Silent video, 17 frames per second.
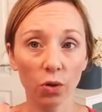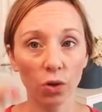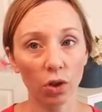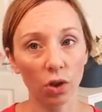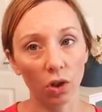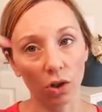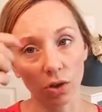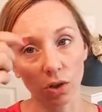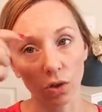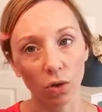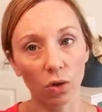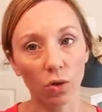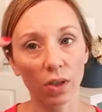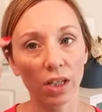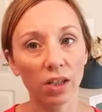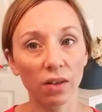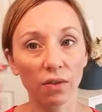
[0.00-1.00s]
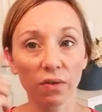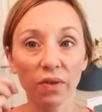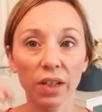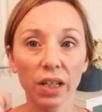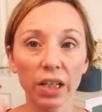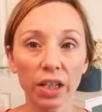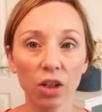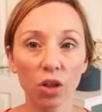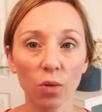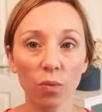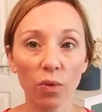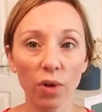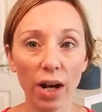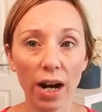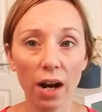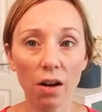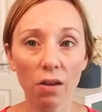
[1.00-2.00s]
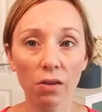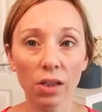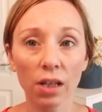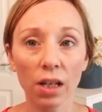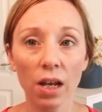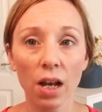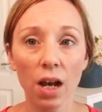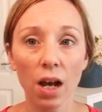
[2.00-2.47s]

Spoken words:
You can also use it to fill in your brows.